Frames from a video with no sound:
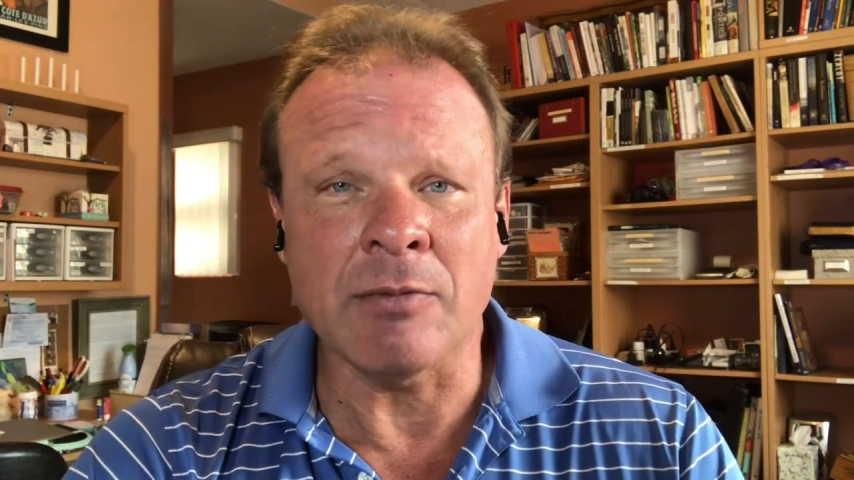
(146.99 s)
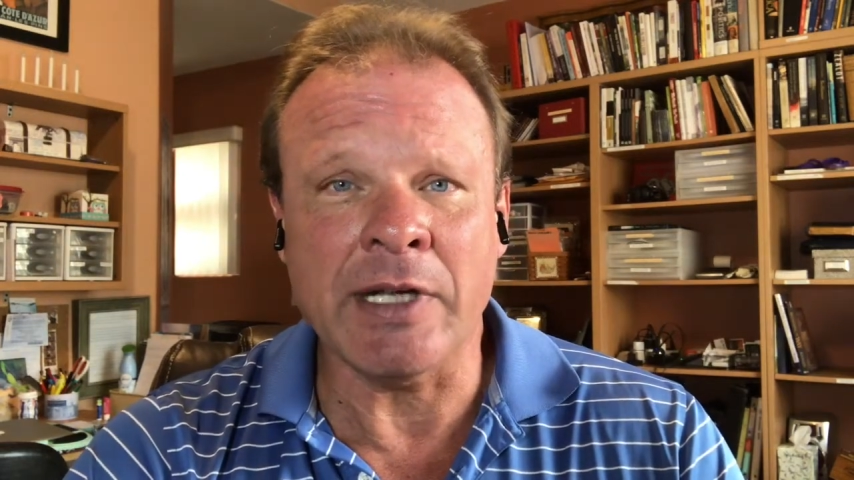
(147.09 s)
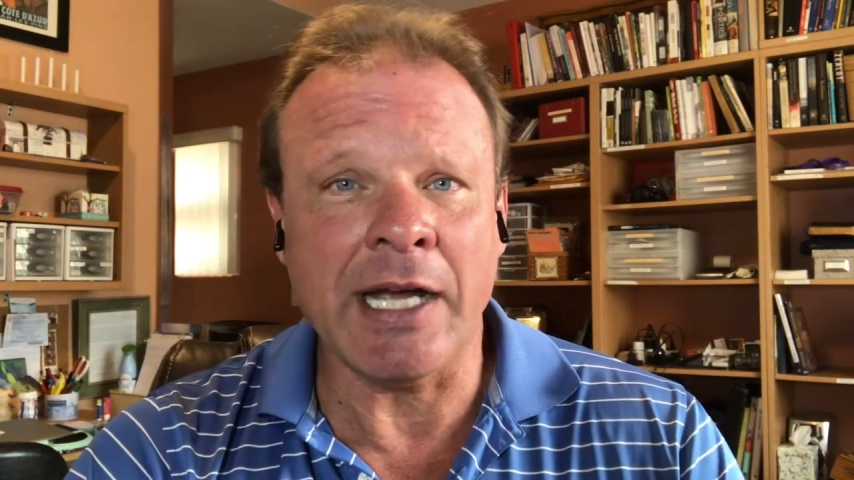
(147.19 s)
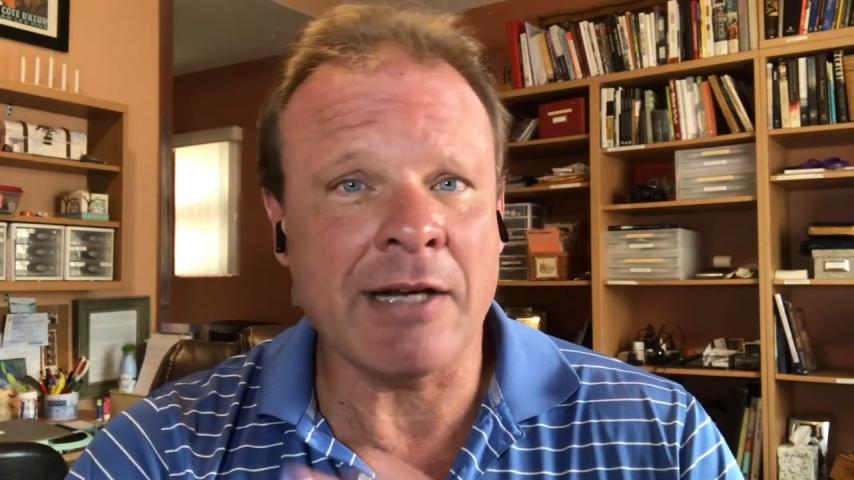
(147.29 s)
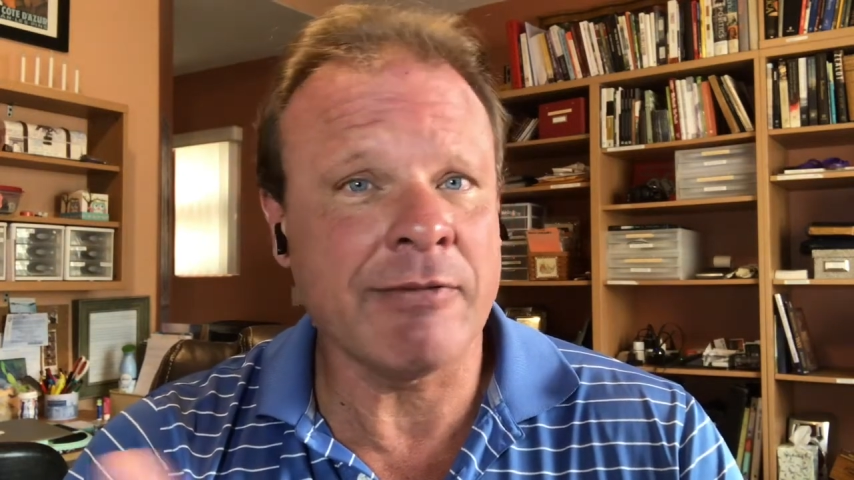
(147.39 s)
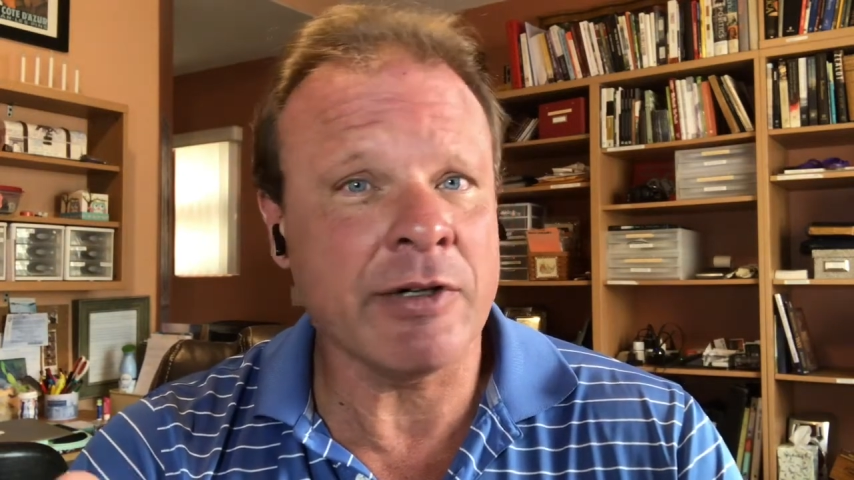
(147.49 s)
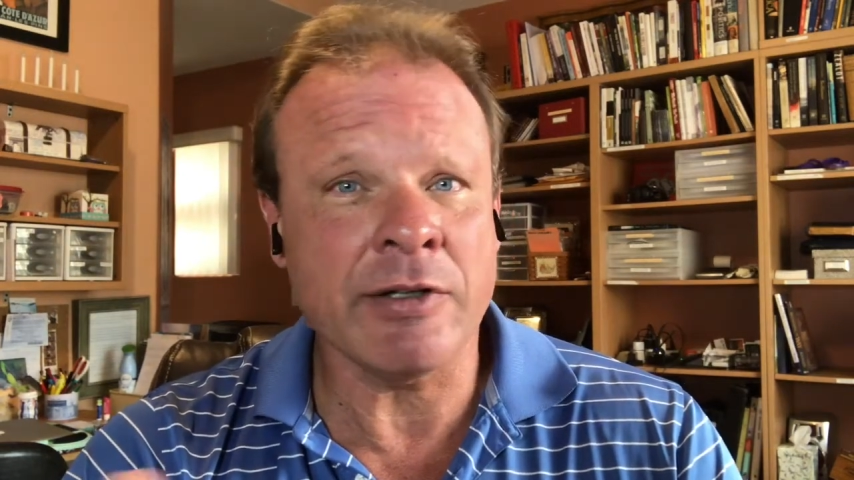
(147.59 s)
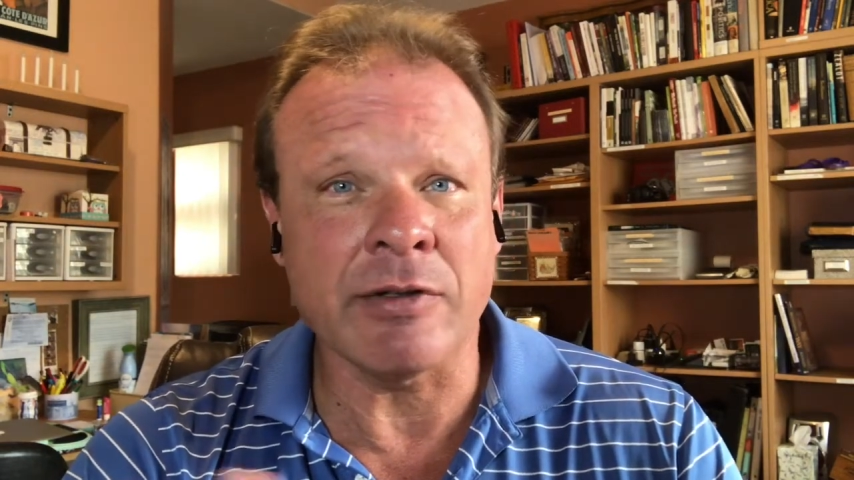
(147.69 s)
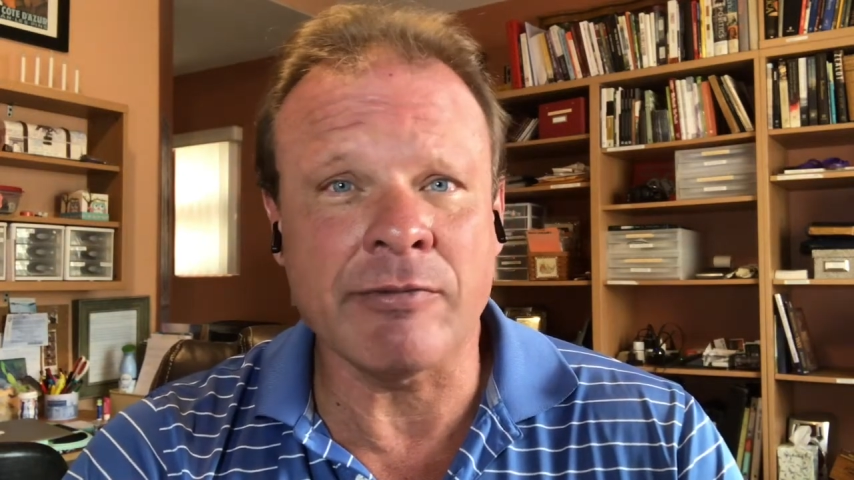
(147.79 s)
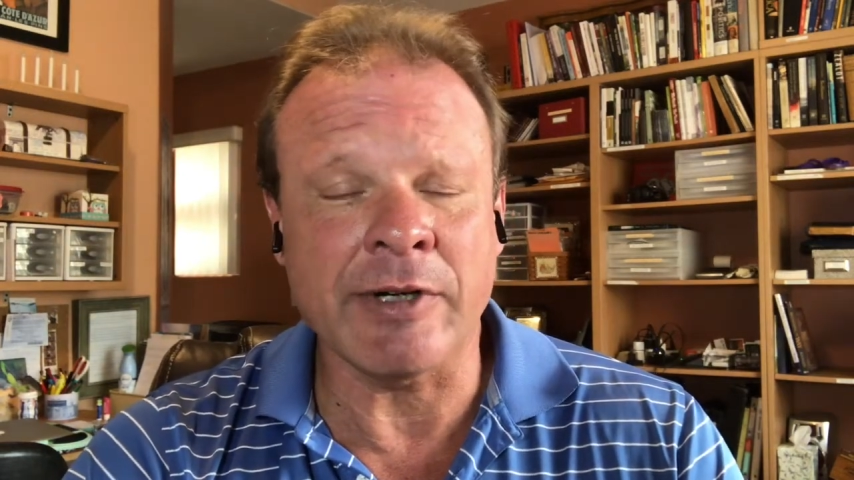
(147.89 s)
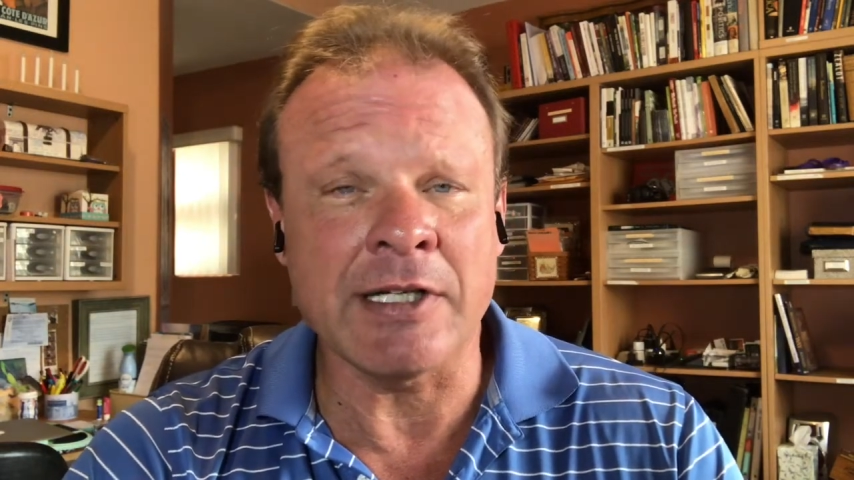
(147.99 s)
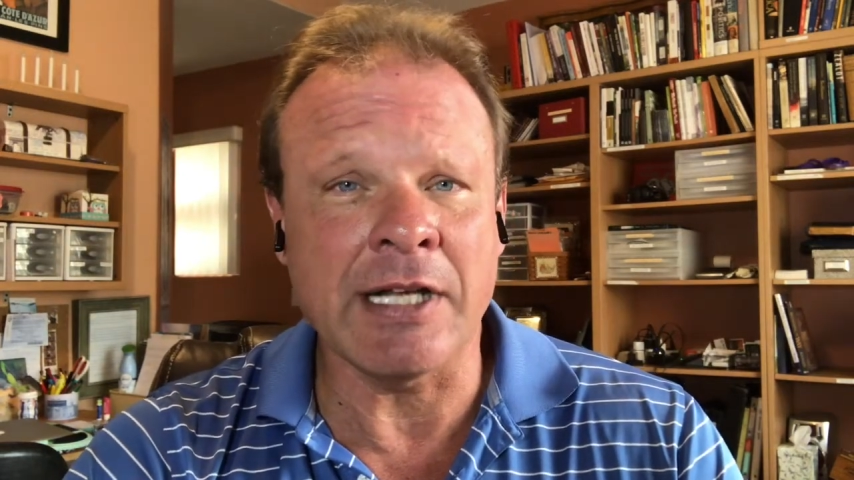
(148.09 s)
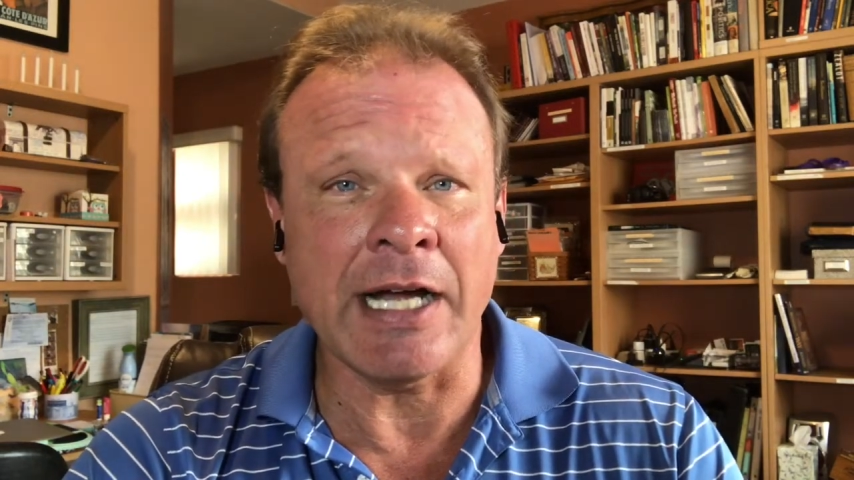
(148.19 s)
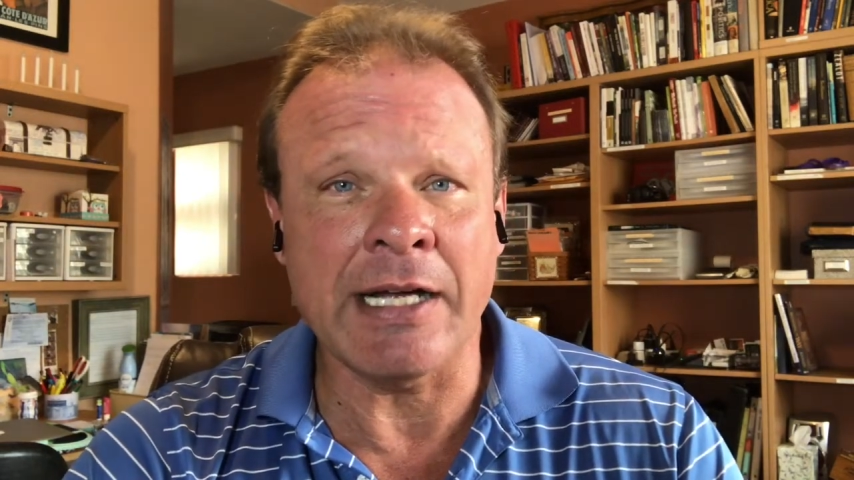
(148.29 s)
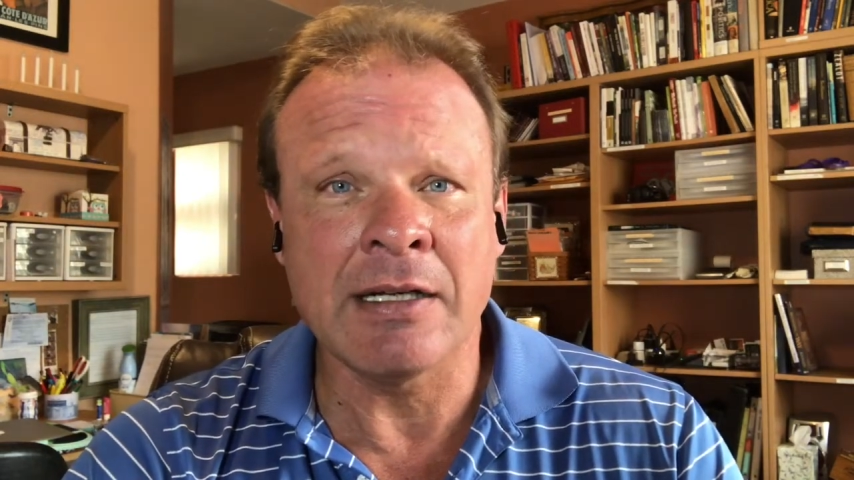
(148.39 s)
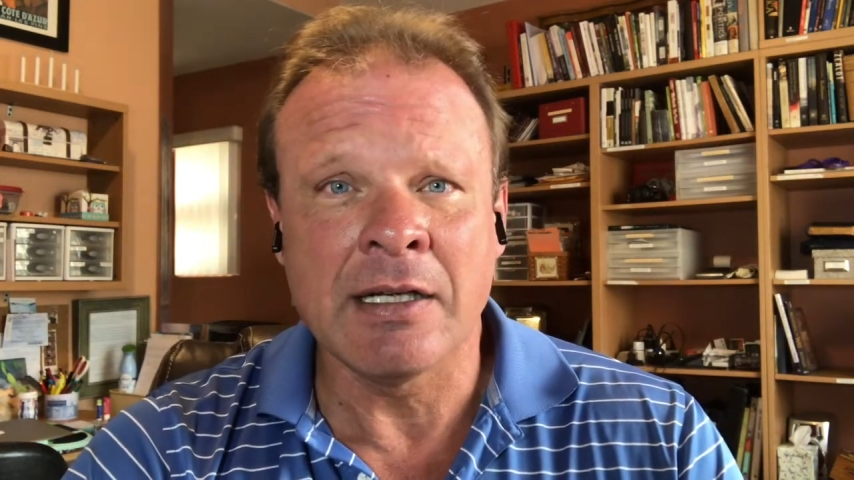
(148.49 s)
We had a very good friend die